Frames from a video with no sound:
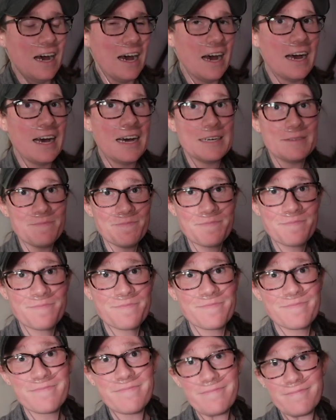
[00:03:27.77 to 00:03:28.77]
Um,
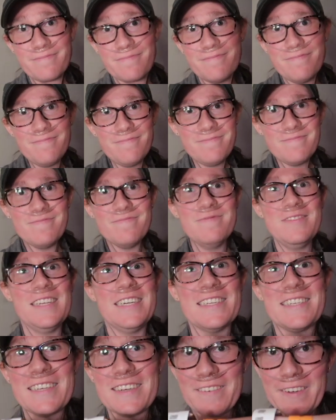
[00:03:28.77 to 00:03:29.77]

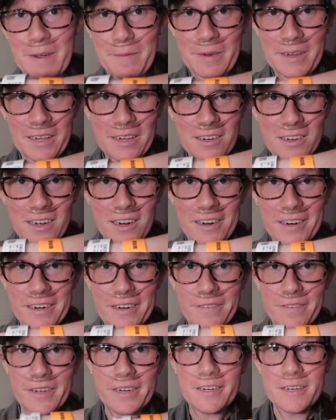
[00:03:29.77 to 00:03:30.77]
yes, I've got my little
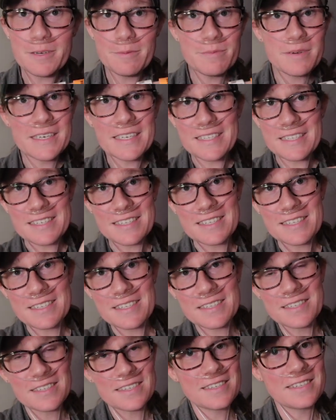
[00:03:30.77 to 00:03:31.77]
hard of hearing
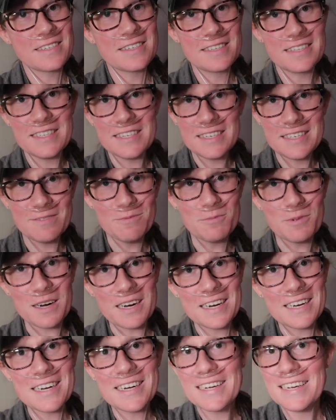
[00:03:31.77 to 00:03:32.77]
bracelets.
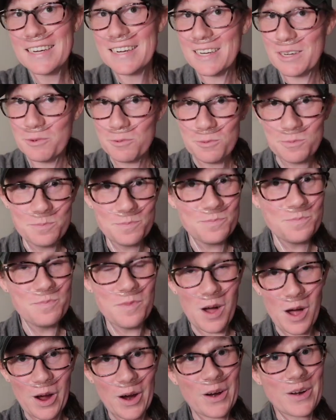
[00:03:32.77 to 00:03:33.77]
Why? I'm
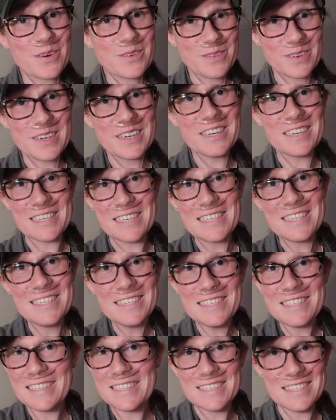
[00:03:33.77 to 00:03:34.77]
hard of hearing.
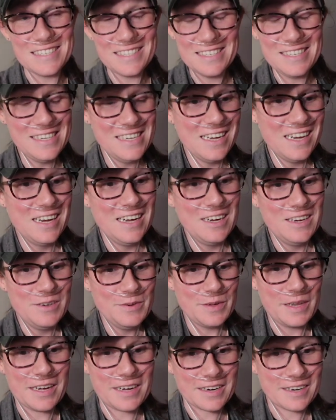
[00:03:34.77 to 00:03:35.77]

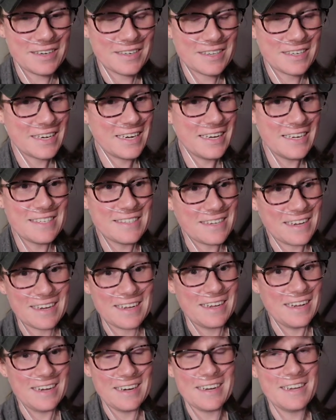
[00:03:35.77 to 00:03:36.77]
Without hearing aids, I
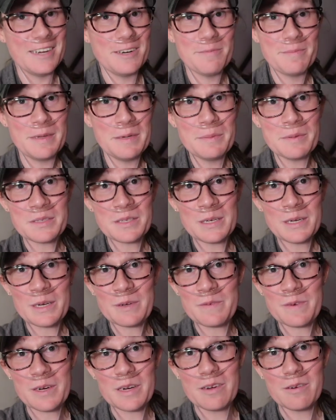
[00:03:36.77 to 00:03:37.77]
can't hear people
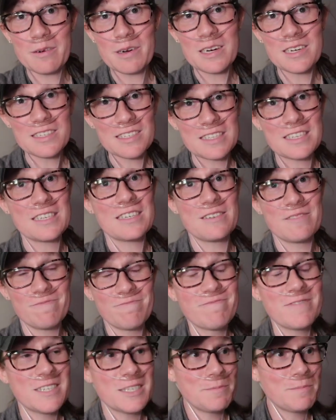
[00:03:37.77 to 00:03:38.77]
talk very well, so,
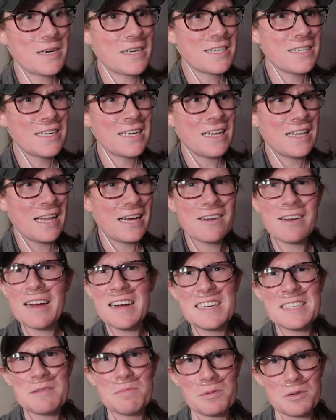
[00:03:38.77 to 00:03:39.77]
especially in a loud
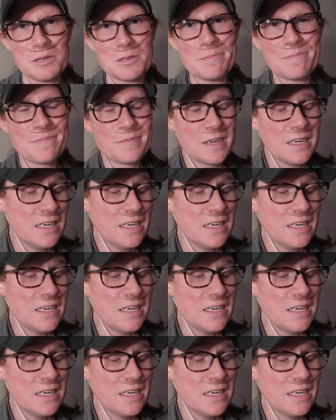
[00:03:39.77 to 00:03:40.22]
hospital.